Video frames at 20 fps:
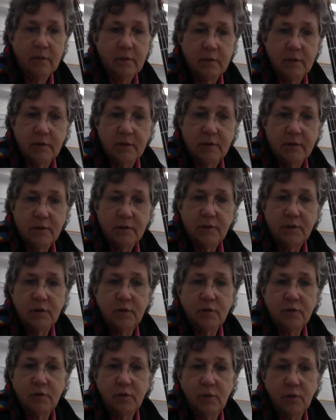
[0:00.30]
This is a
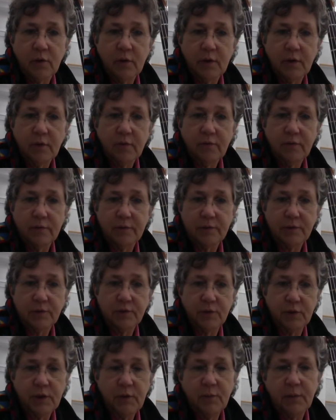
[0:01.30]
tutorial for the
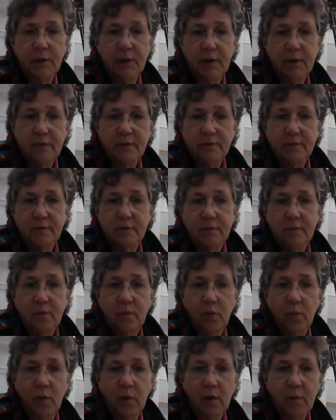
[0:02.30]
string bass,
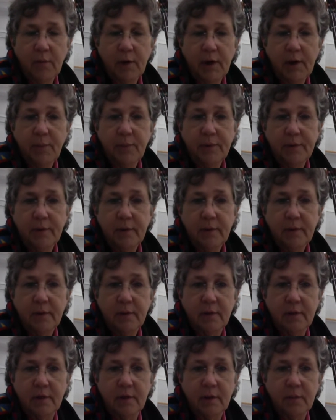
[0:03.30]
warm up,
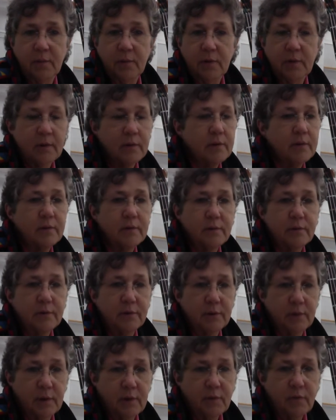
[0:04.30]
number
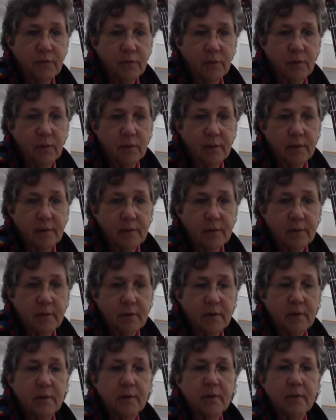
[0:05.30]
34,
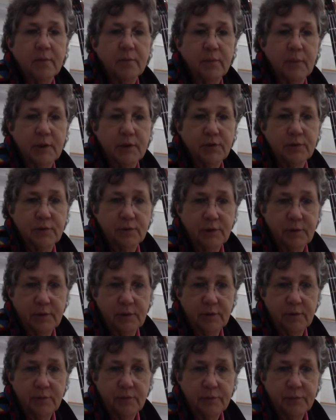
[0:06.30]
measure
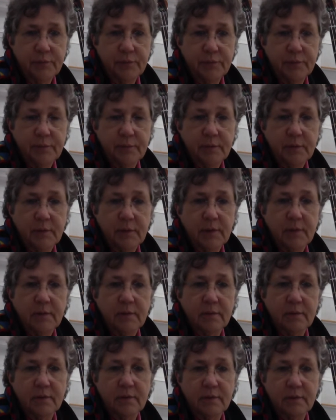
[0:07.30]
2.
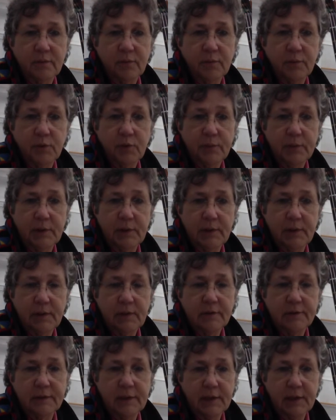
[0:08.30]
Will be the
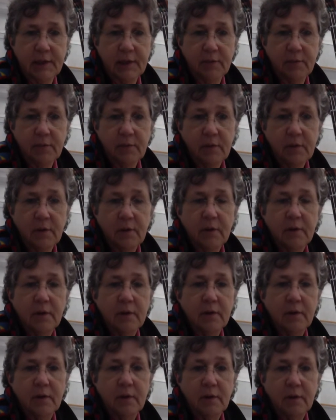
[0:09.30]
exam
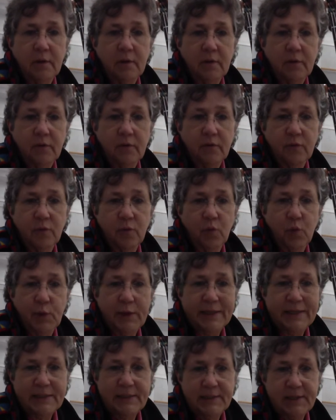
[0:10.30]
for
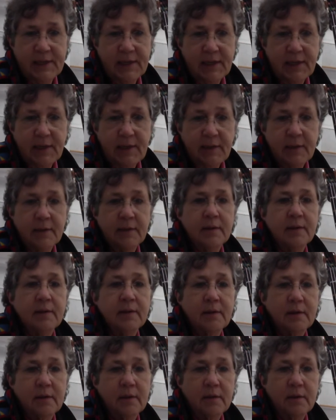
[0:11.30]
Wednesday,
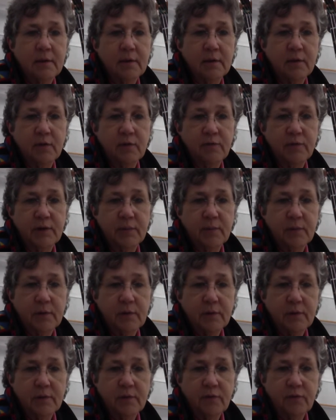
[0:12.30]

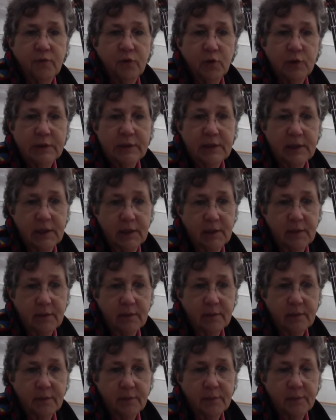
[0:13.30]
November the 14th.